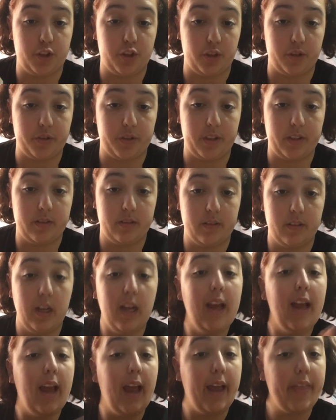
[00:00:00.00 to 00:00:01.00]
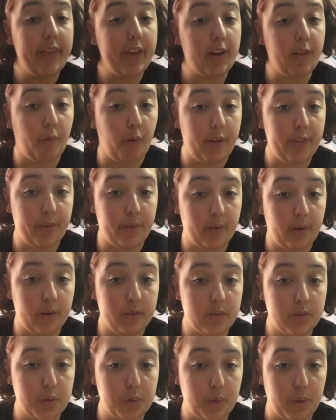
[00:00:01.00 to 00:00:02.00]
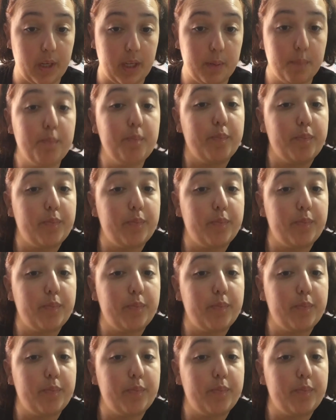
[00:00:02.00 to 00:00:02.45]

genre and they can write their own story